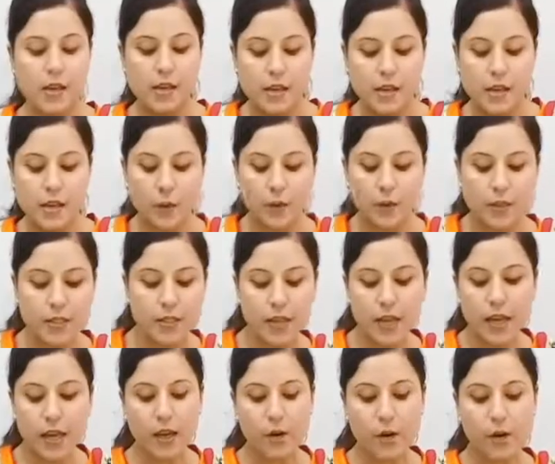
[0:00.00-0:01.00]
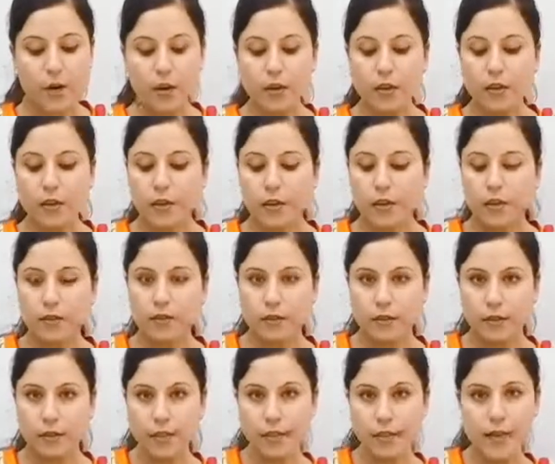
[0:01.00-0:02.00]
Now see your
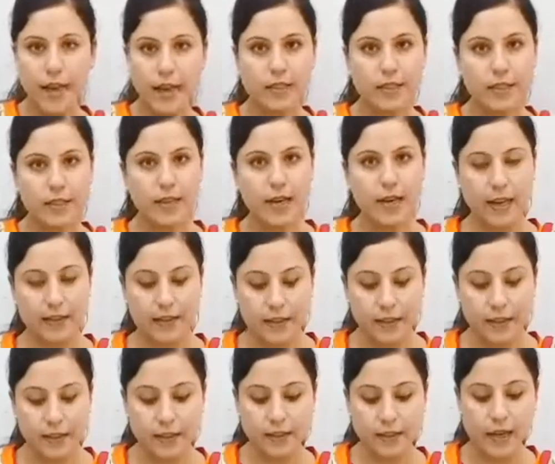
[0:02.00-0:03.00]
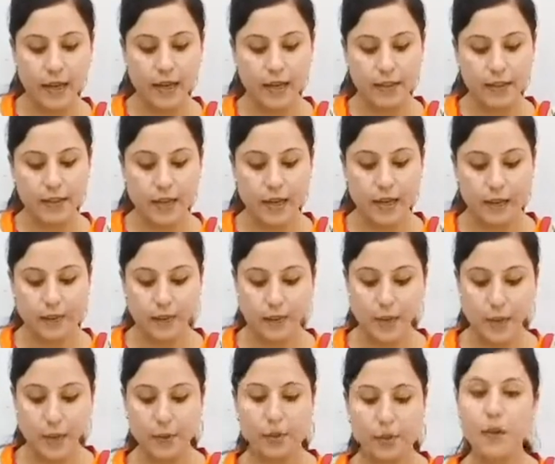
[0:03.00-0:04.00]
next lesson, that is
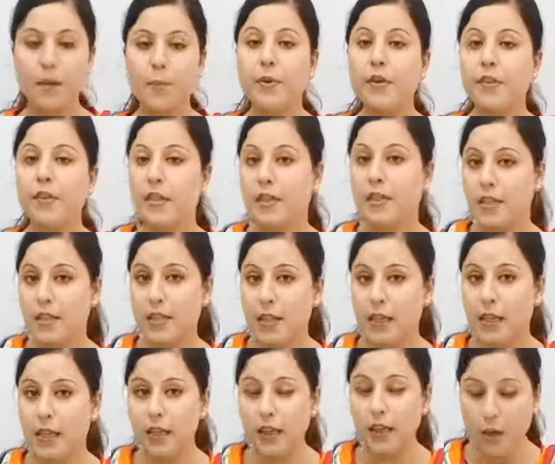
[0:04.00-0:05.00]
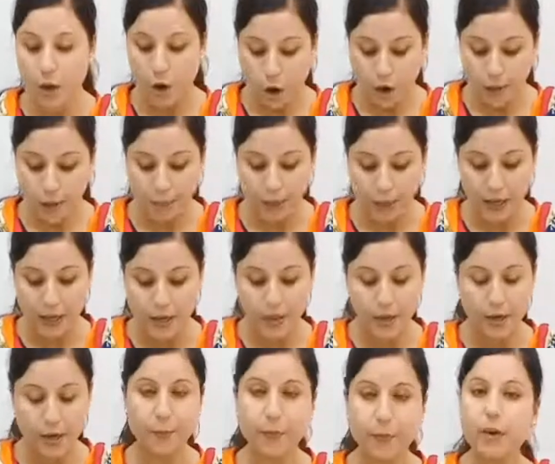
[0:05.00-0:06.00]
chapter number 16 on page
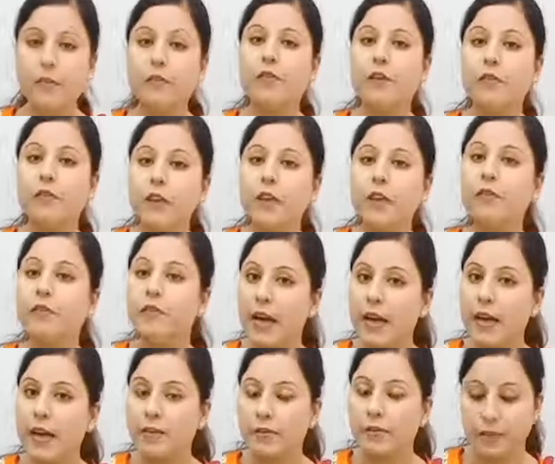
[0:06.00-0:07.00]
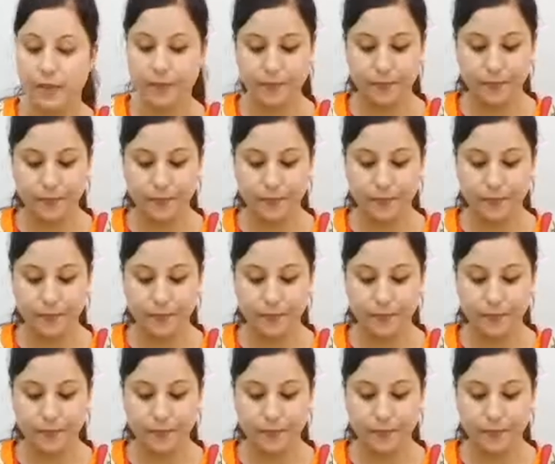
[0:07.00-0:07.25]
number 55.